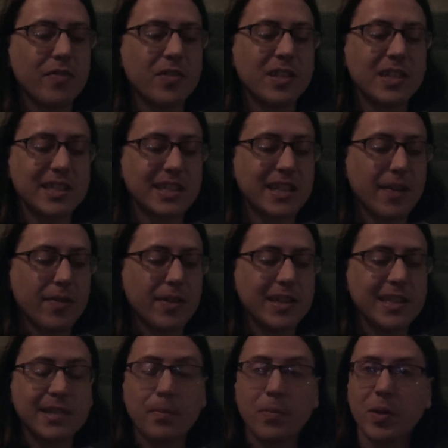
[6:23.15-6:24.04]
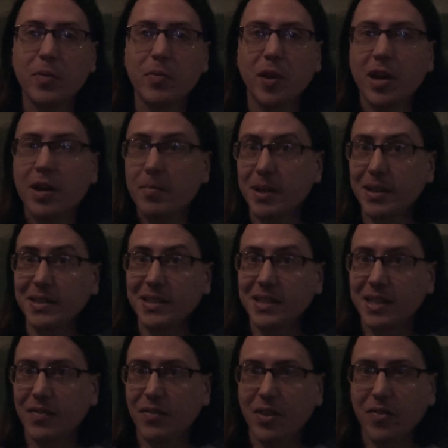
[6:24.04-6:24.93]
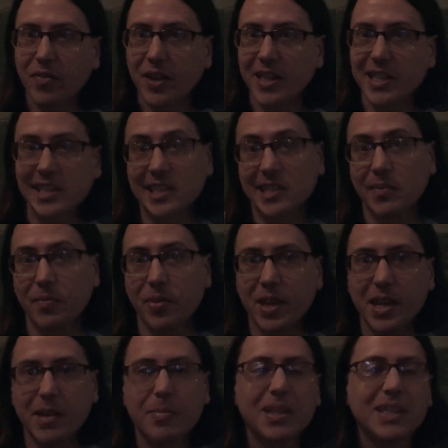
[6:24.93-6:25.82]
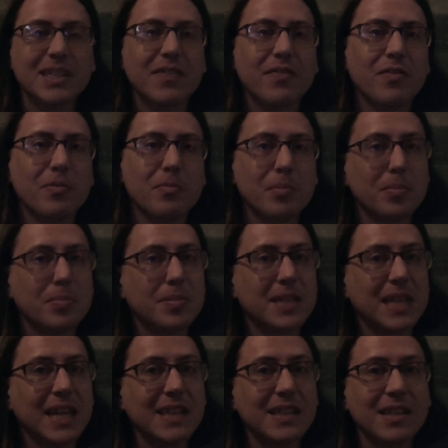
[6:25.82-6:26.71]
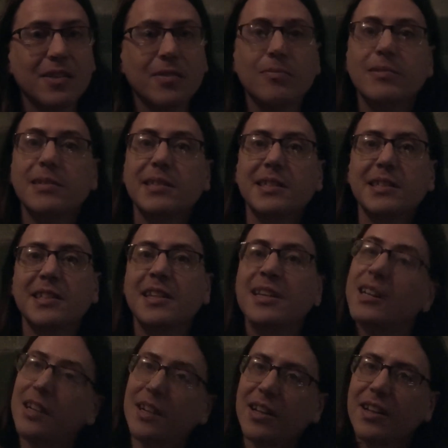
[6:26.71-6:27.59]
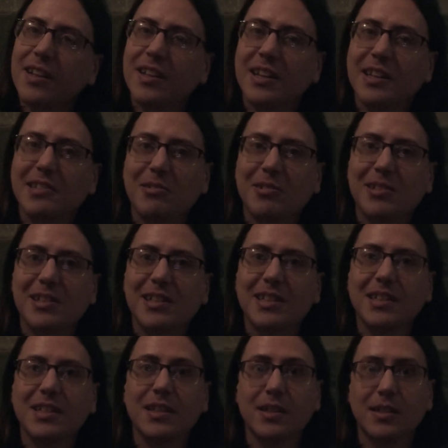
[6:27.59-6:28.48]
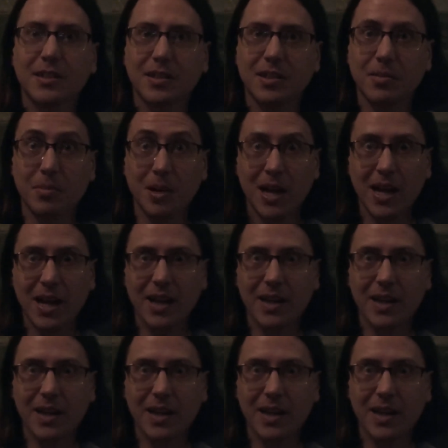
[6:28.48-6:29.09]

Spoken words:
and it's definitely something recommended if you fancy something a bit different with potatoes. Thanks for watching, goodbye.